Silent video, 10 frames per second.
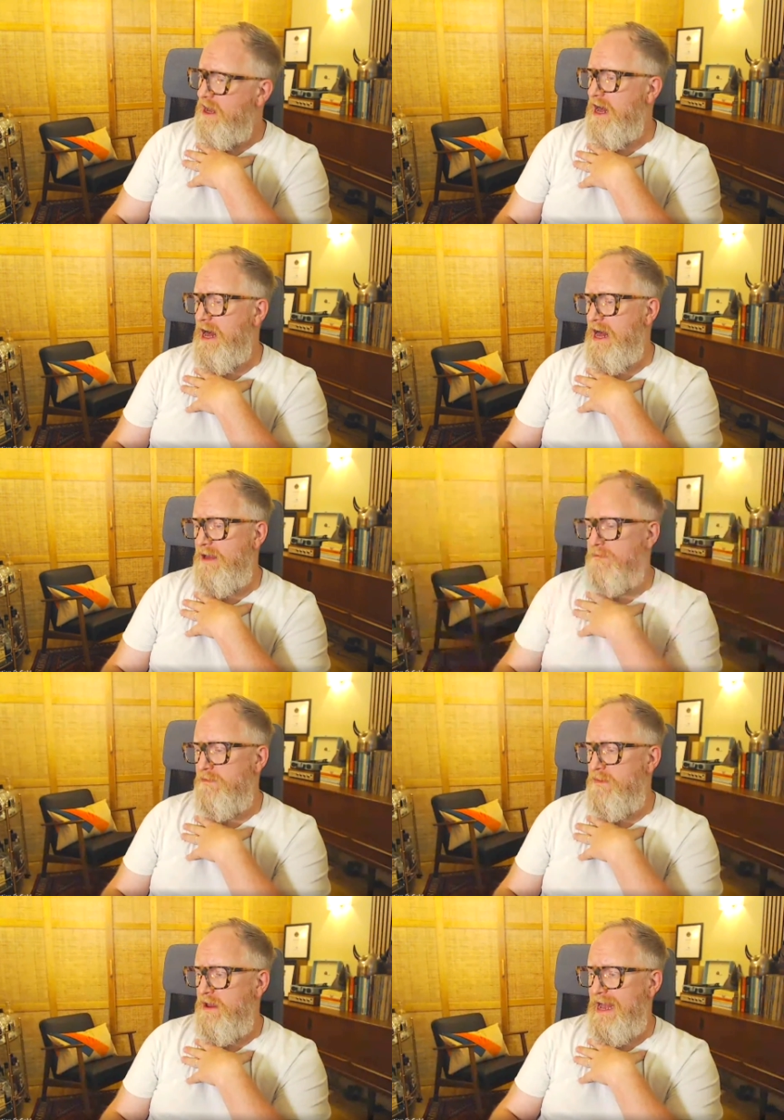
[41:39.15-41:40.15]

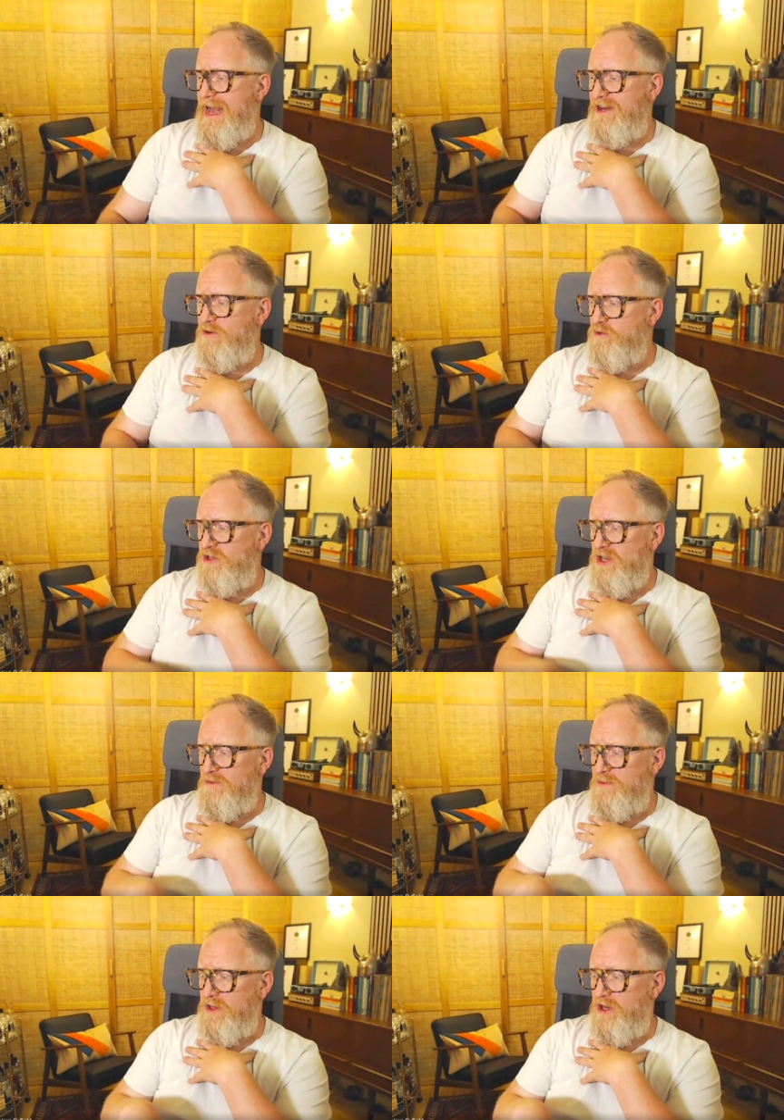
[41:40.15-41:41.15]
And also
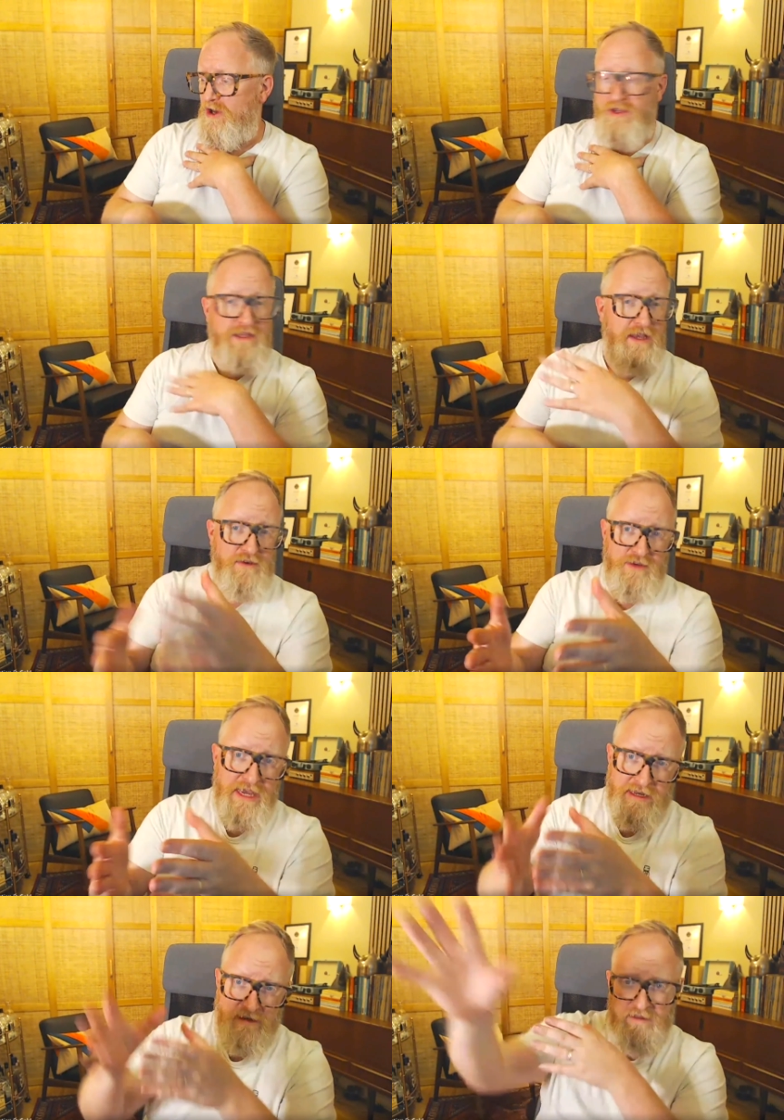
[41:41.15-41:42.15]
because, like you
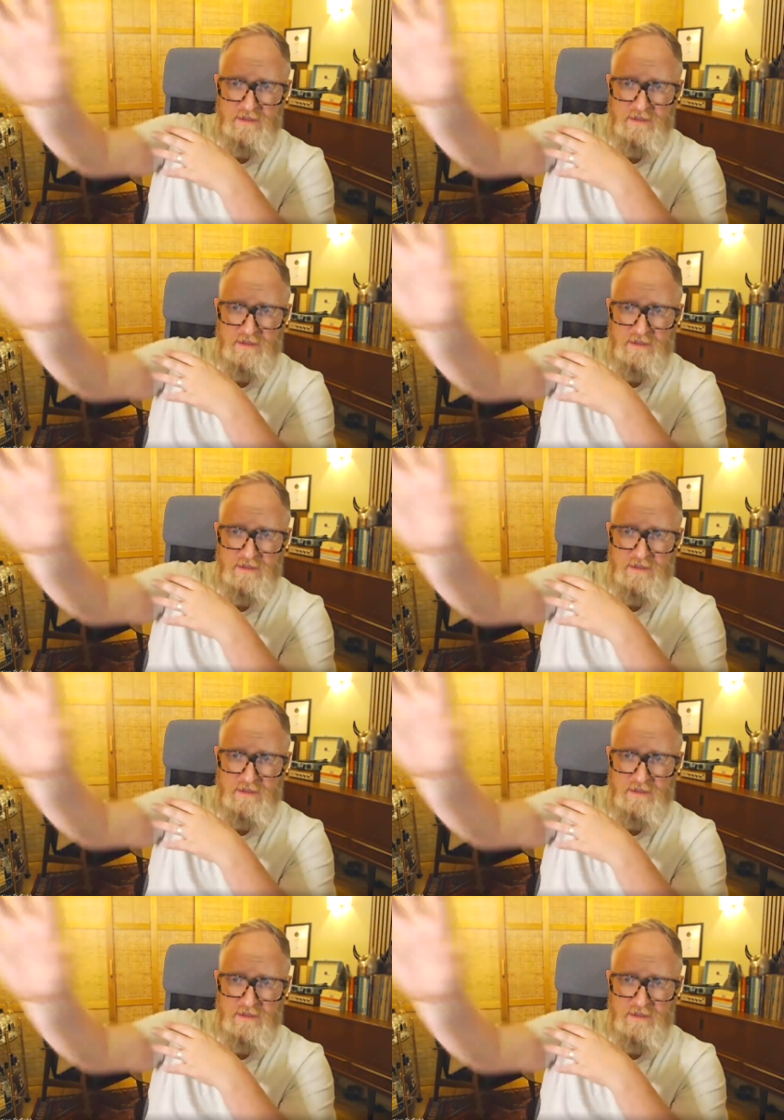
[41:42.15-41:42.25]
said,